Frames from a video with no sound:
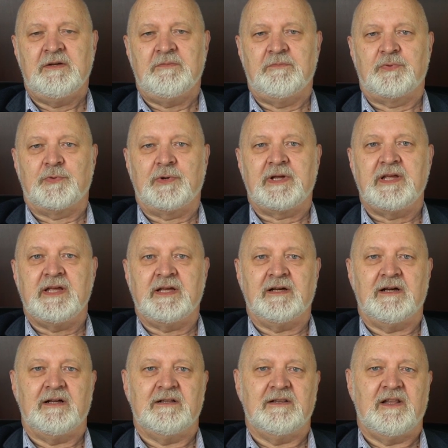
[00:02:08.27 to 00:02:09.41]
bringing
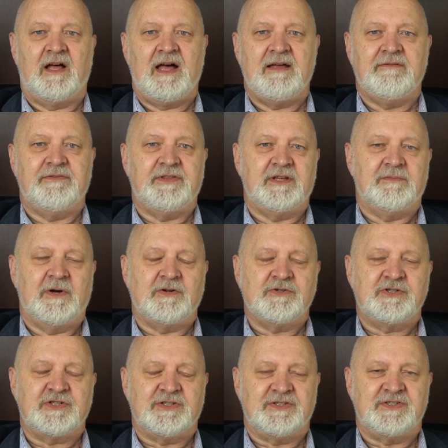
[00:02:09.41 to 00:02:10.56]
alive the
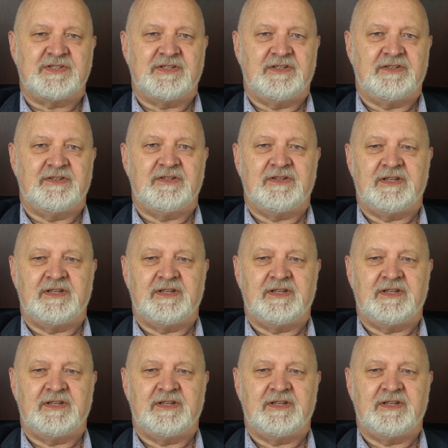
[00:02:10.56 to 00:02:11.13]
emotions and